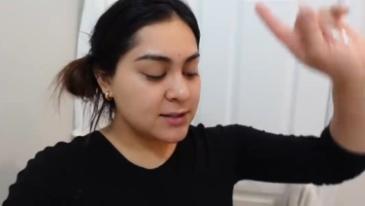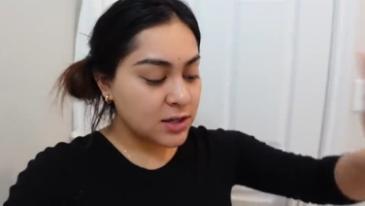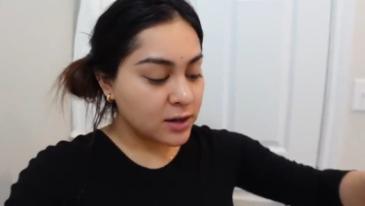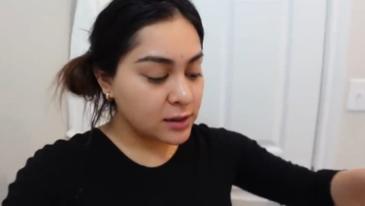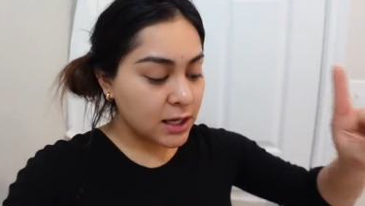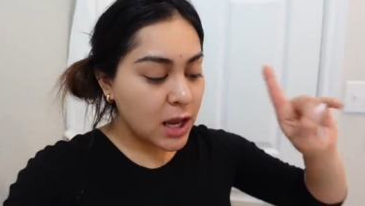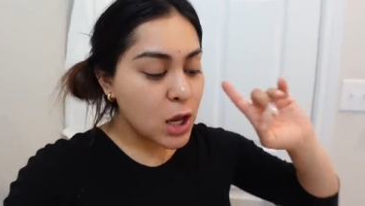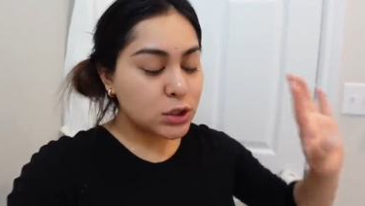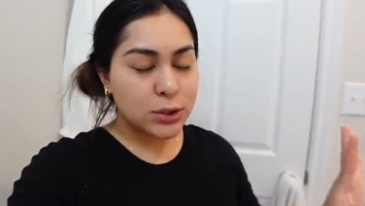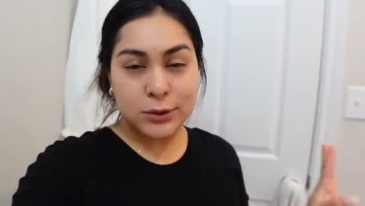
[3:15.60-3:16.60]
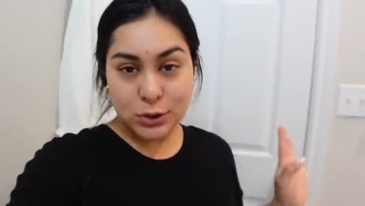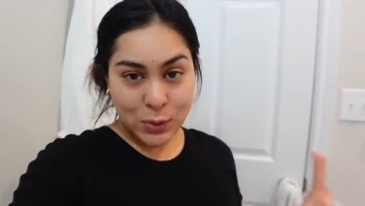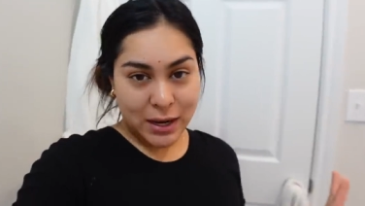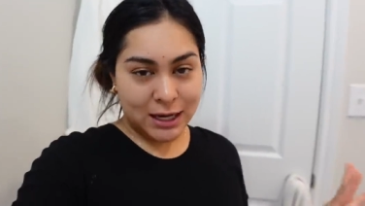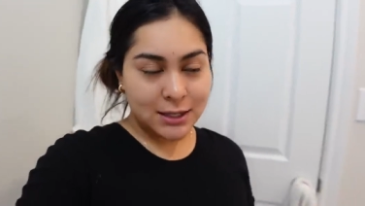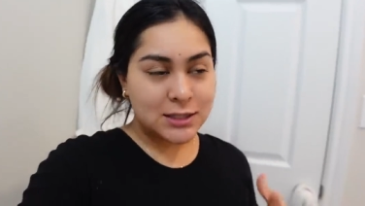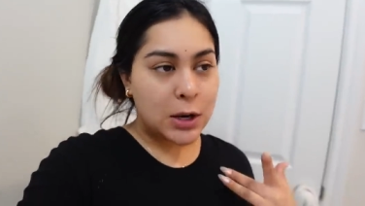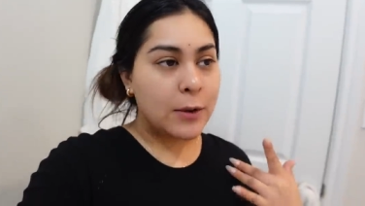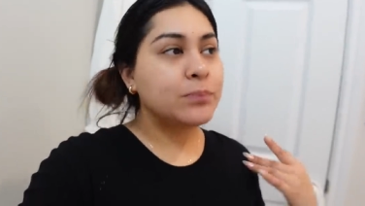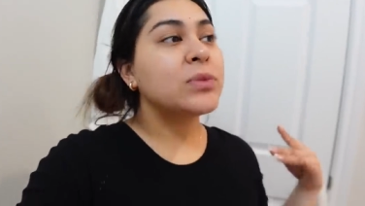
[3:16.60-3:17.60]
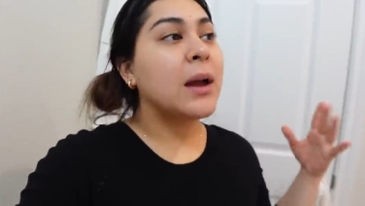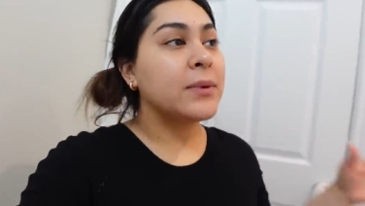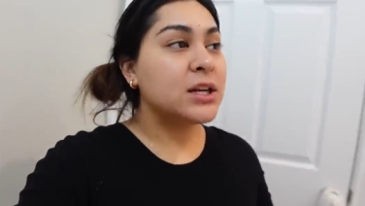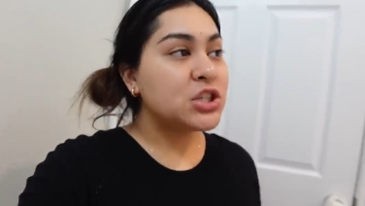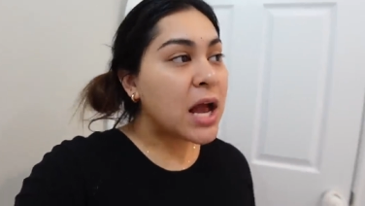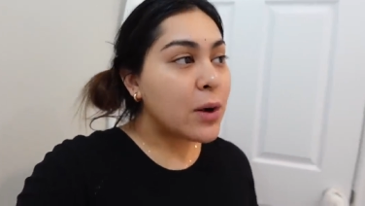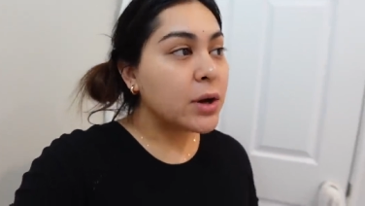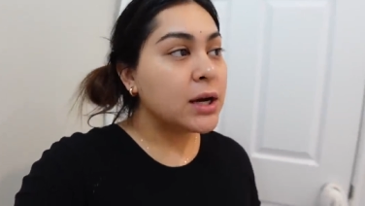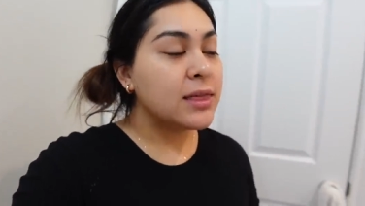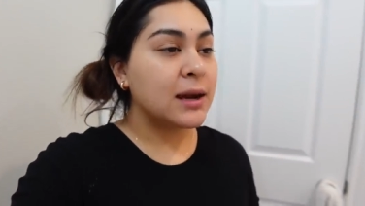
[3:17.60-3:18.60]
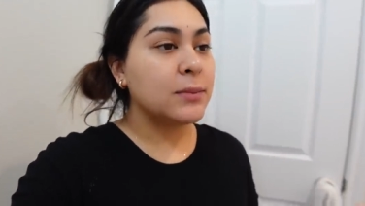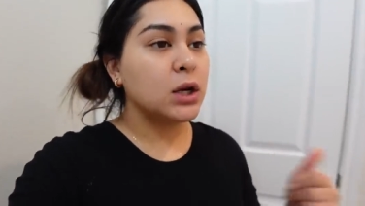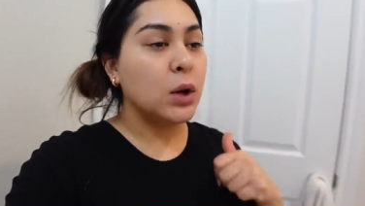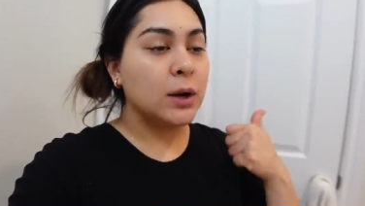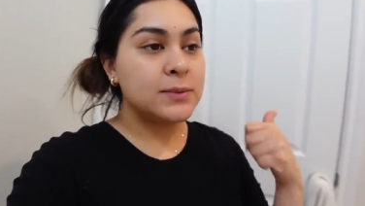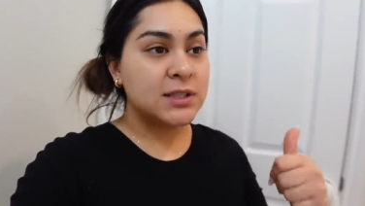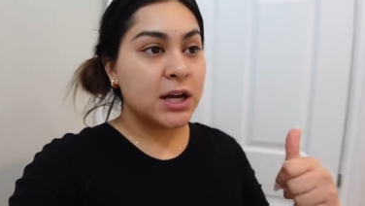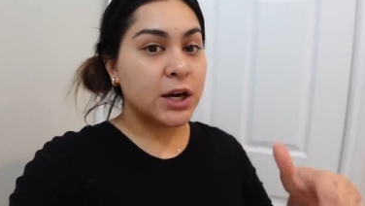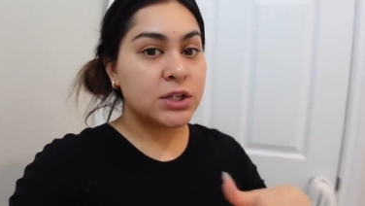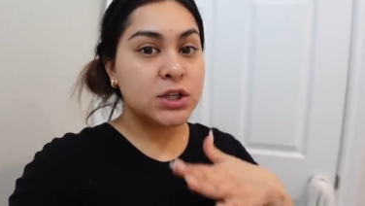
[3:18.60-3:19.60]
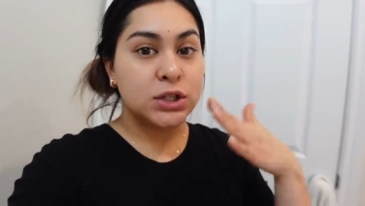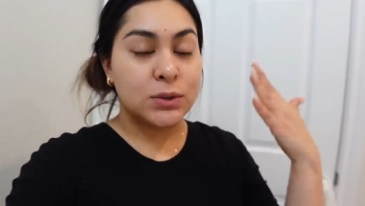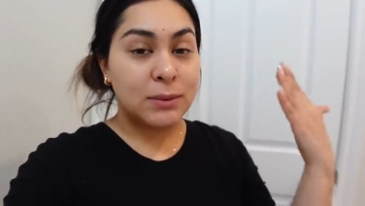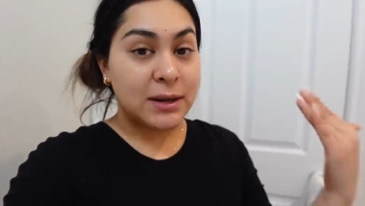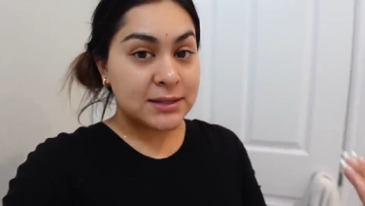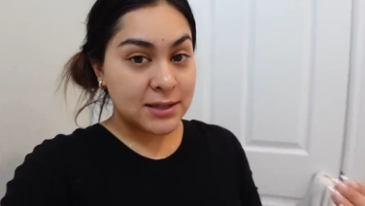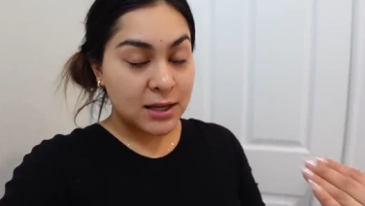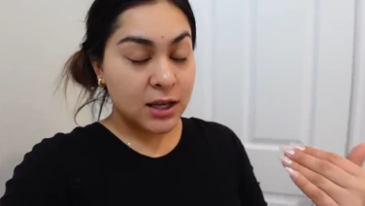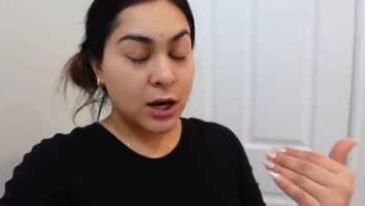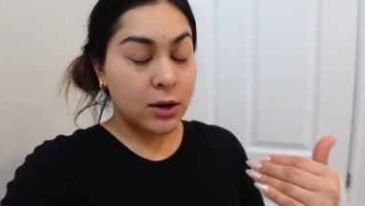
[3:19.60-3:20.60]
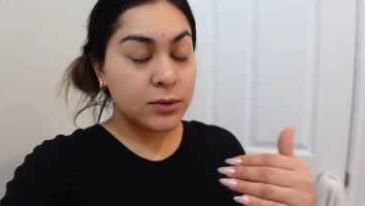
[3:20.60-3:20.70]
It's currently two twenty, so I'm gonna shower. Then I'm gonna go upstairs, start doing my skincare